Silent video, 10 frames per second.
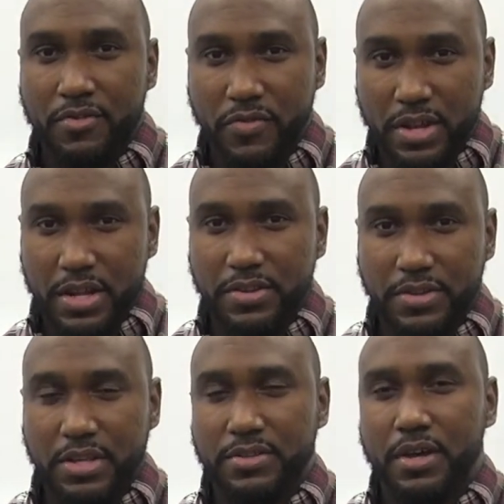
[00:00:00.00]

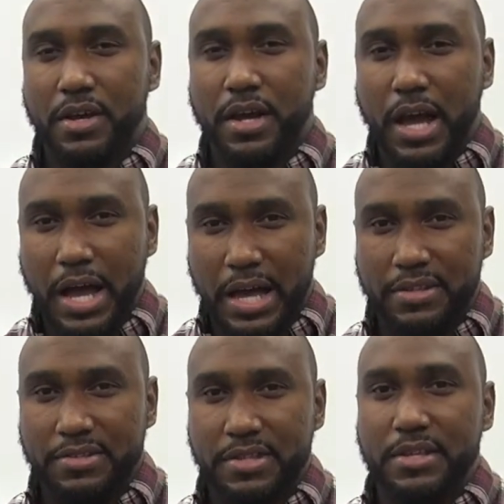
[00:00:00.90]
Fitness is a
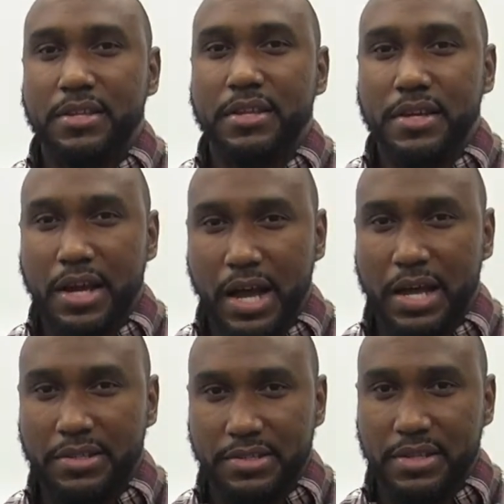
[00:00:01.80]
constant,
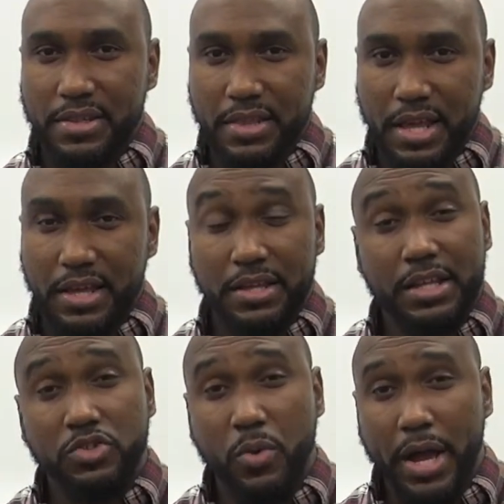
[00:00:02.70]
constant thing.
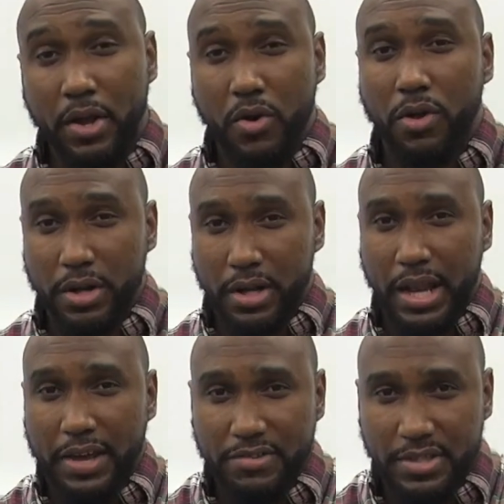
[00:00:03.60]
That's why I call it a
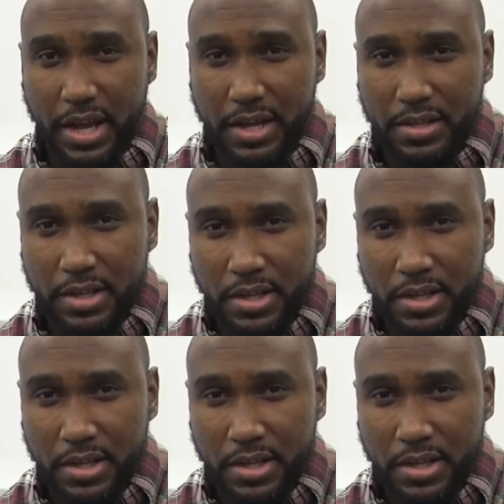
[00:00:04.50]
lifestyle